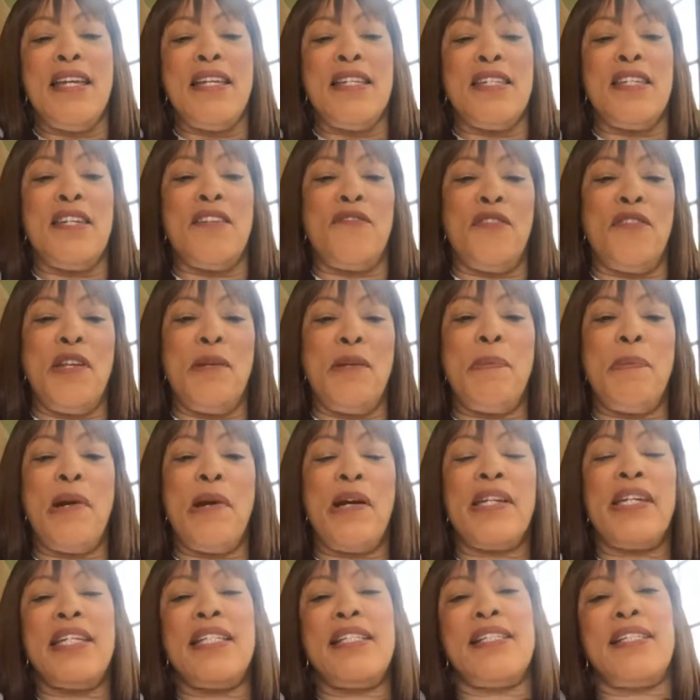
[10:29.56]
Tiffany
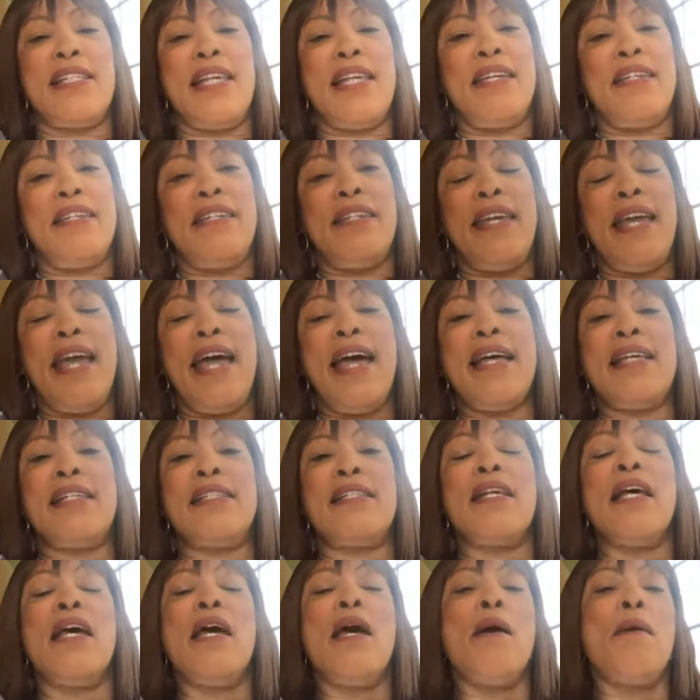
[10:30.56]
Puckett said,
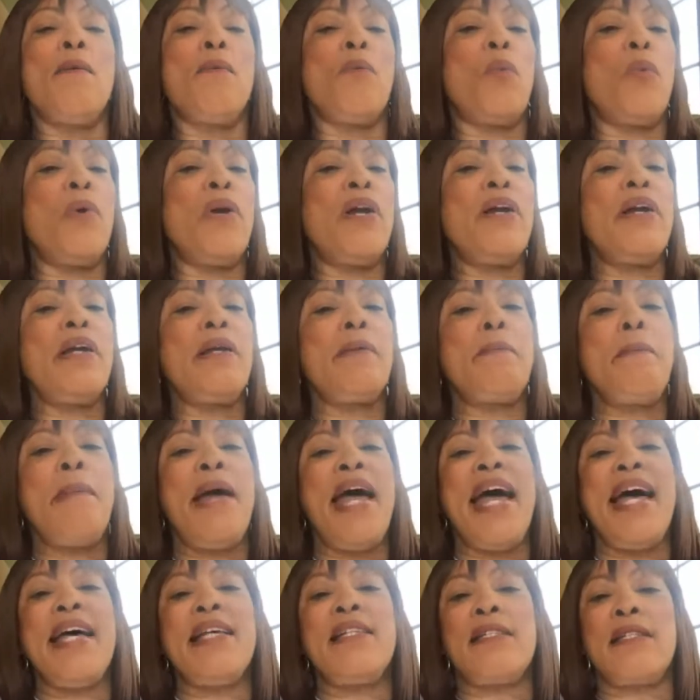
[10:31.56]
yes, wearing
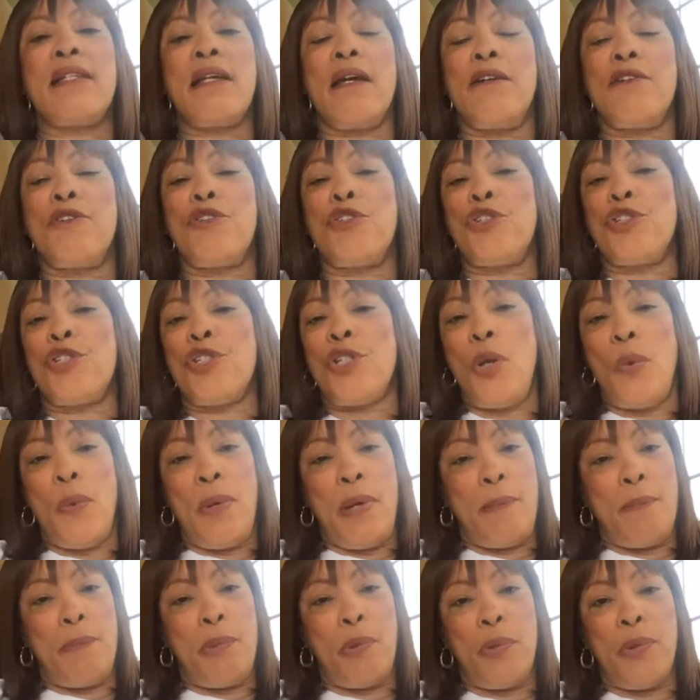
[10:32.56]
masks are
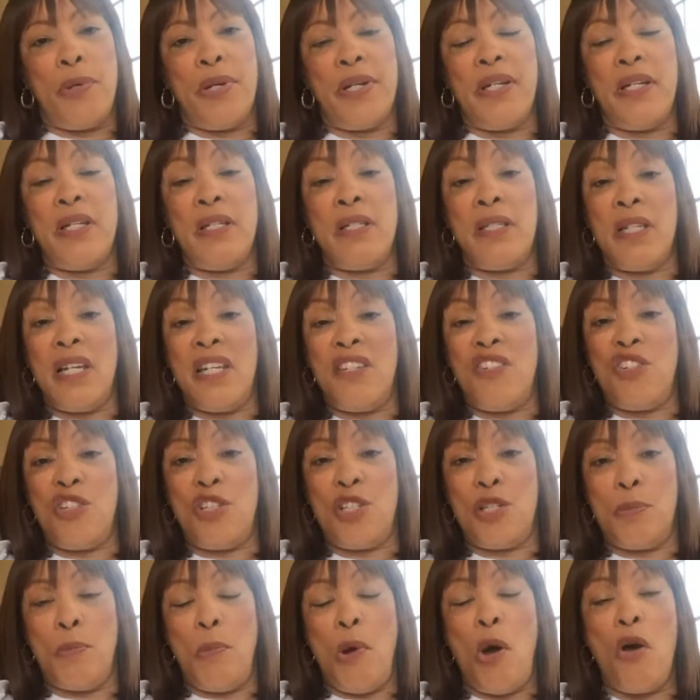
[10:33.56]
so important. It's such
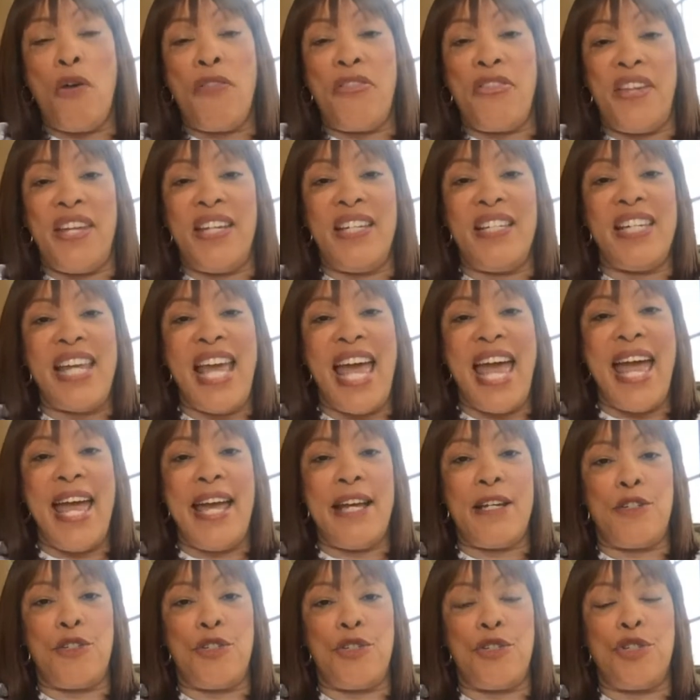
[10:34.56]
a small thing to
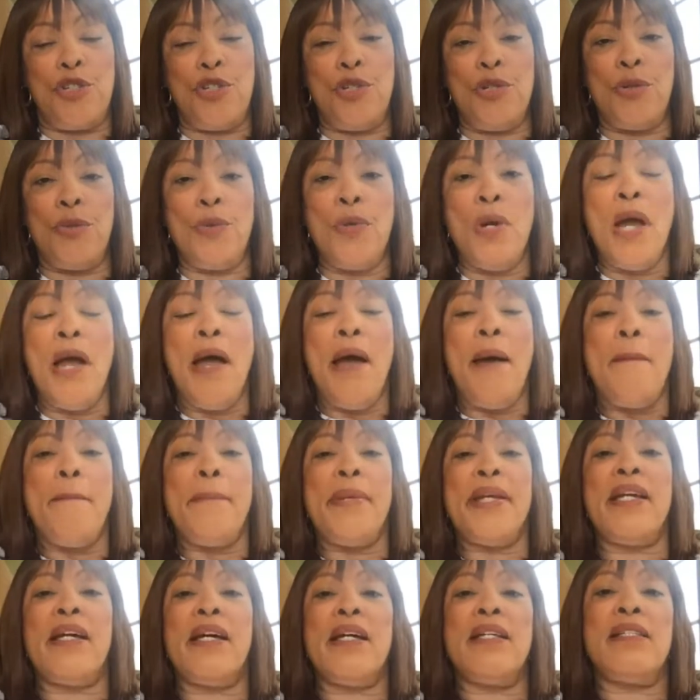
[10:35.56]
ask, too,
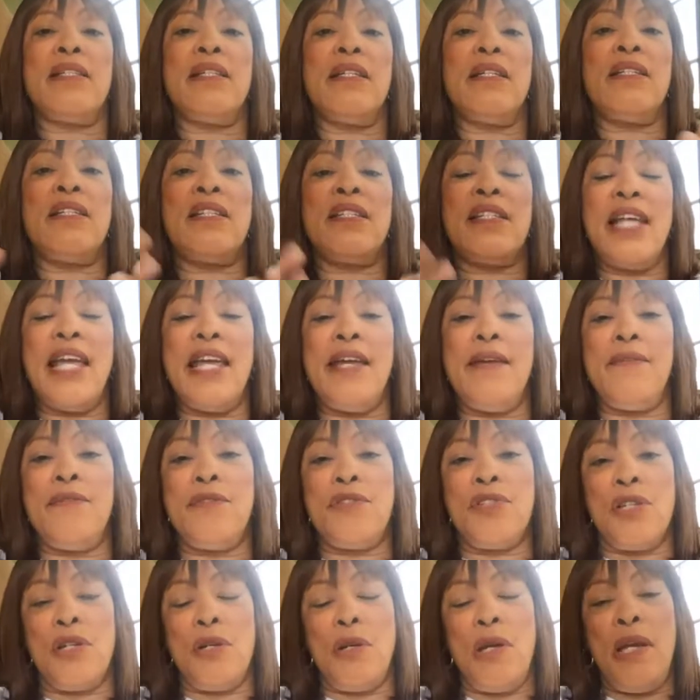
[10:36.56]
because
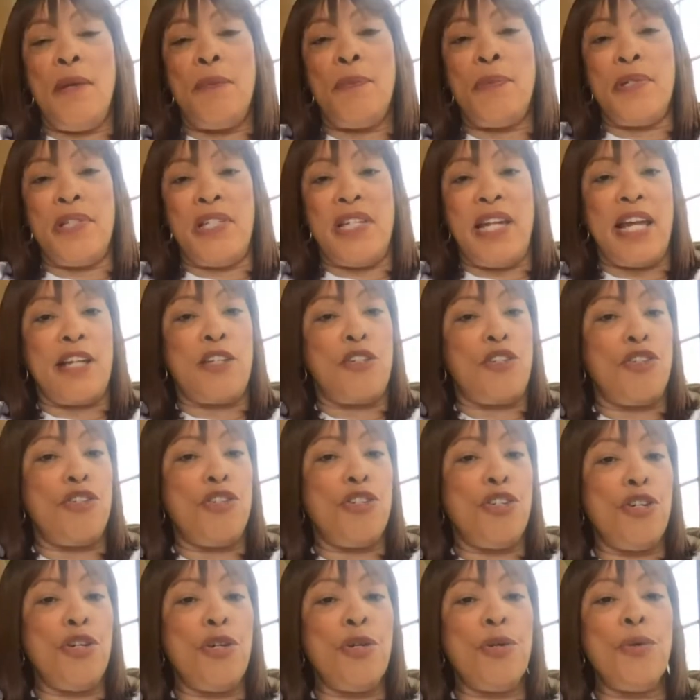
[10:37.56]
it protects
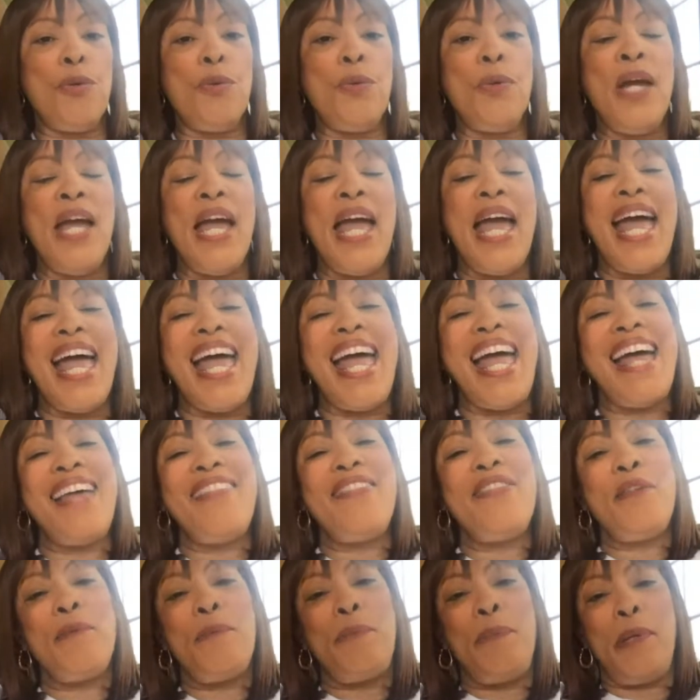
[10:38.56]
you
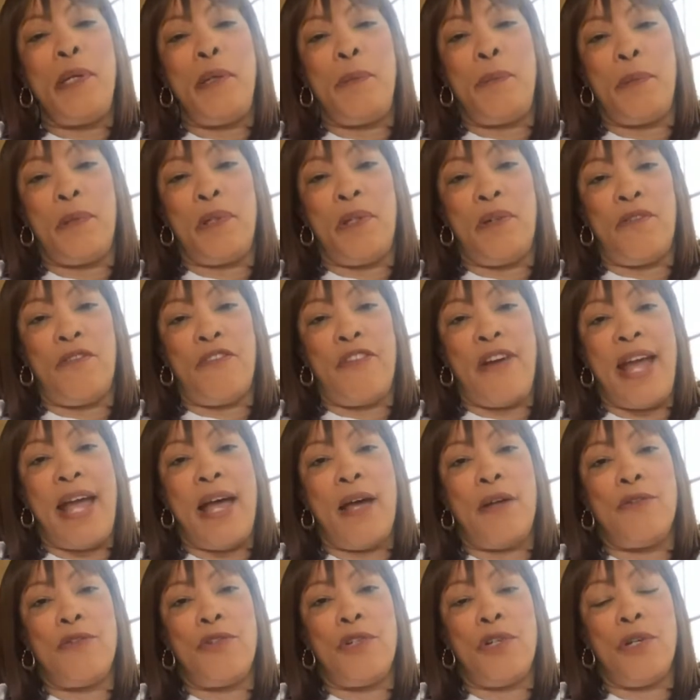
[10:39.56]
and the people
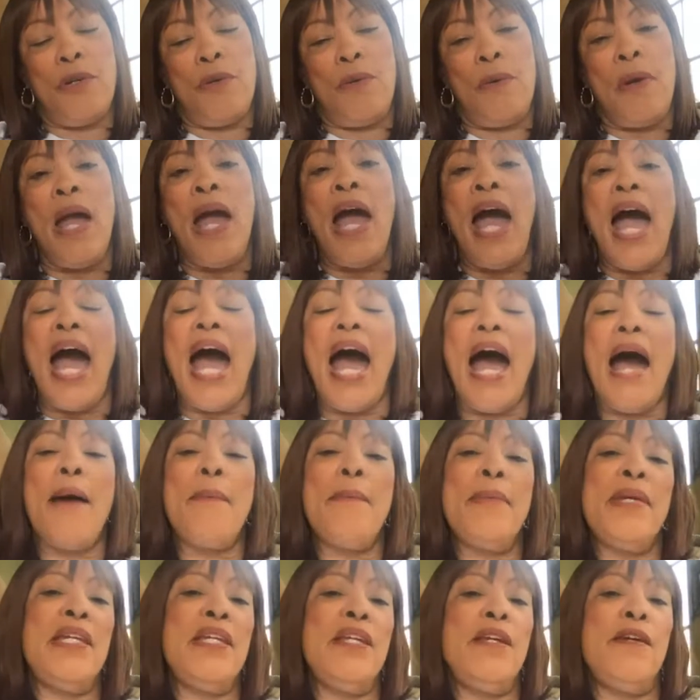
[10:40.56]
around you. How
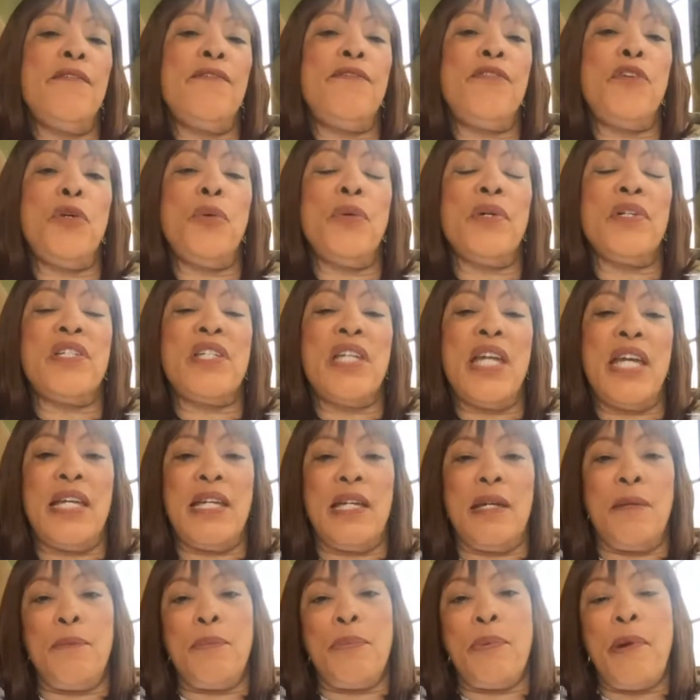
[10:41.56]
many of you are
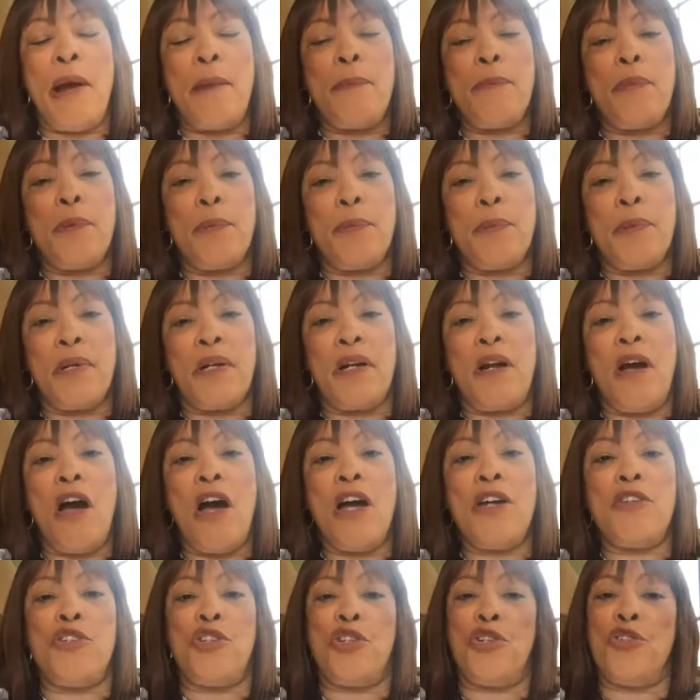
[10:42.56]
taking proper
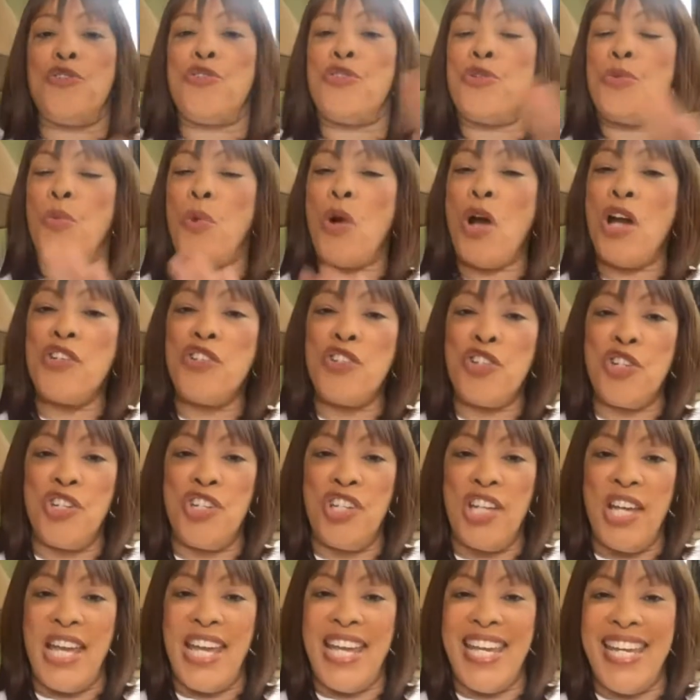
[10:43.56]
precautions? You're
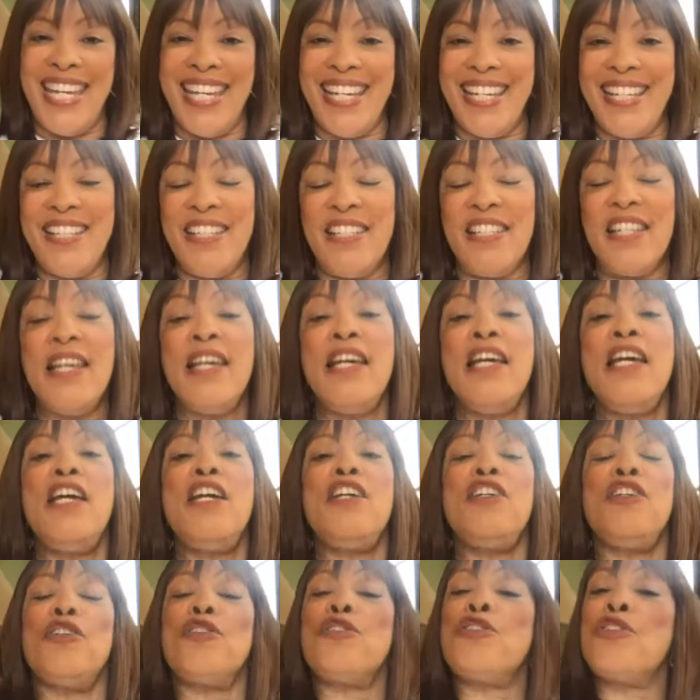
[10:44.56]
washing your hands,
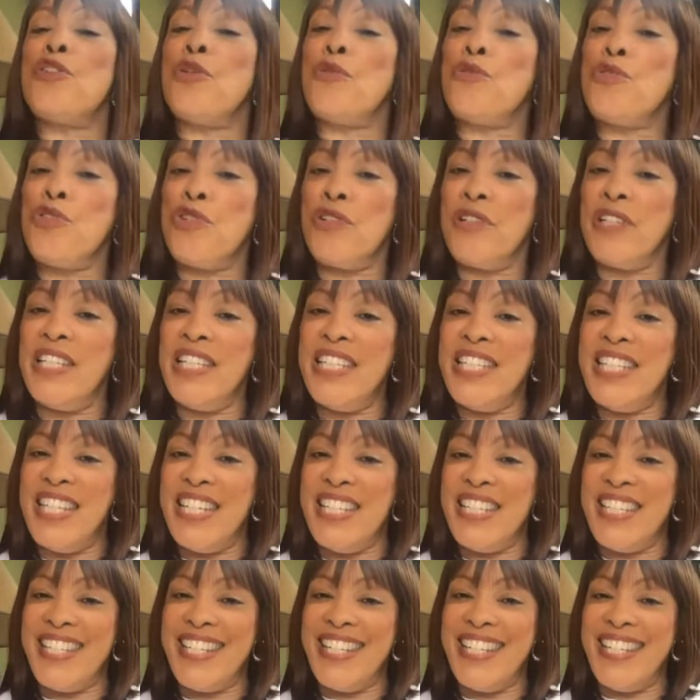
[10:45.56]
you're socially
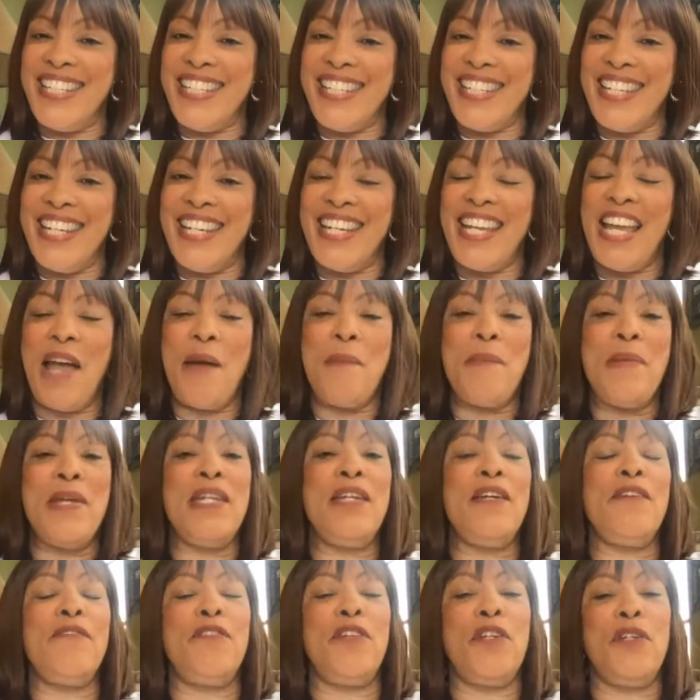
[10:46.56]
distancing. How
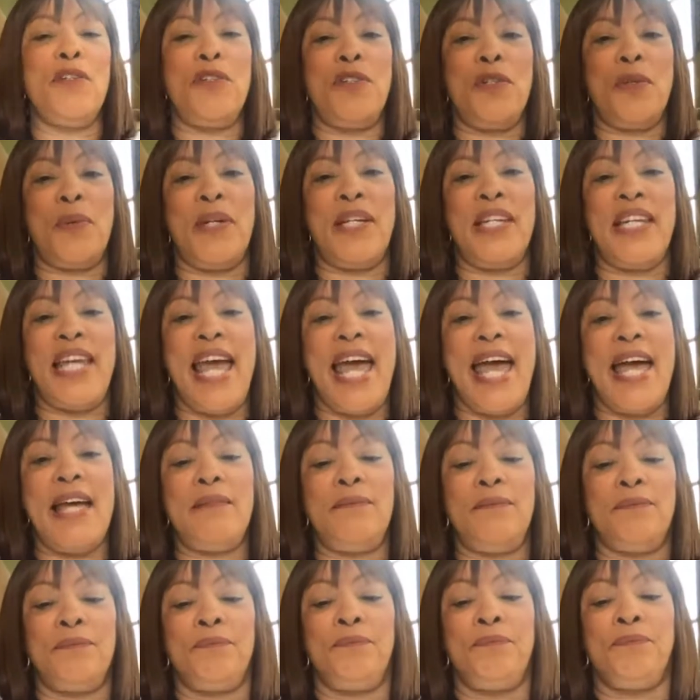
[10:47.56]
many of you are doing
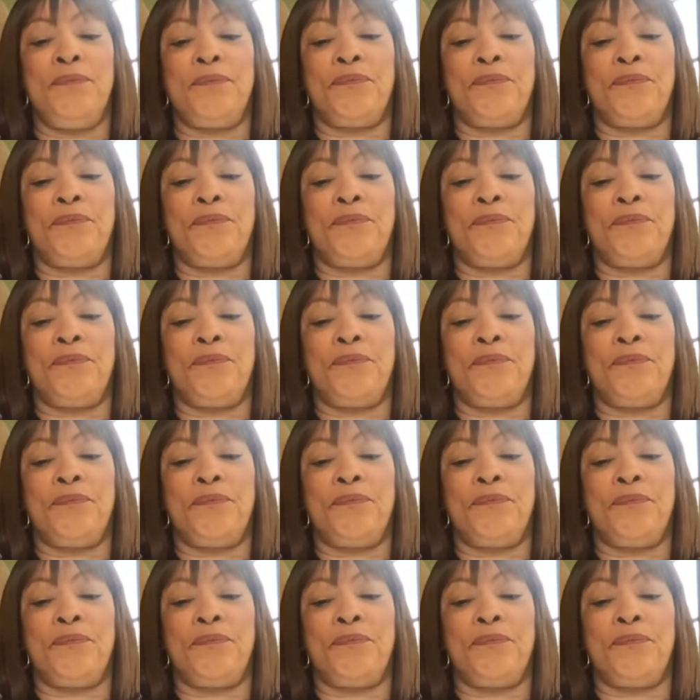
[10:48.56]
that?